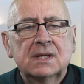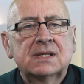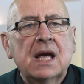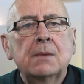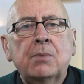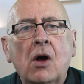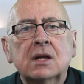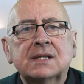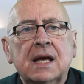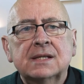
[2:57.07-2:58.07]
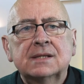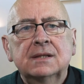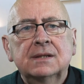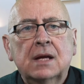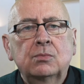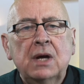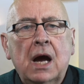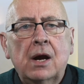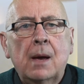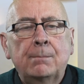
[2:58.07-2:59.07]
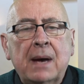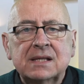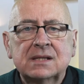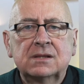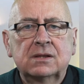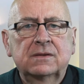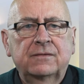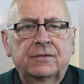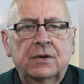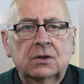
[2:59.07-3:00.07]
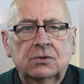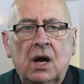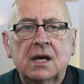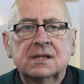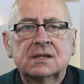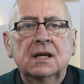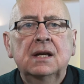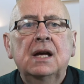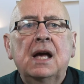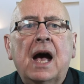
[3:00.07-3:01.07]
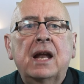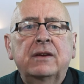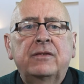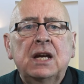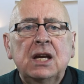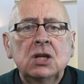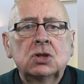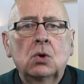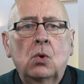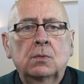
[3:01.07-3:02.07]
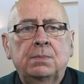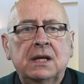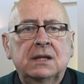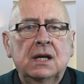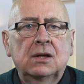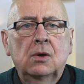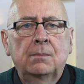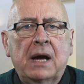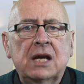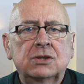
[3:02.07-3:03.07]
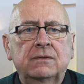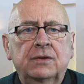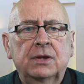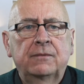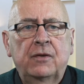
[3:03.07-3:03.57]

St. Paul says that we are ambassadors for Christ. And if he showed pity and compassion for the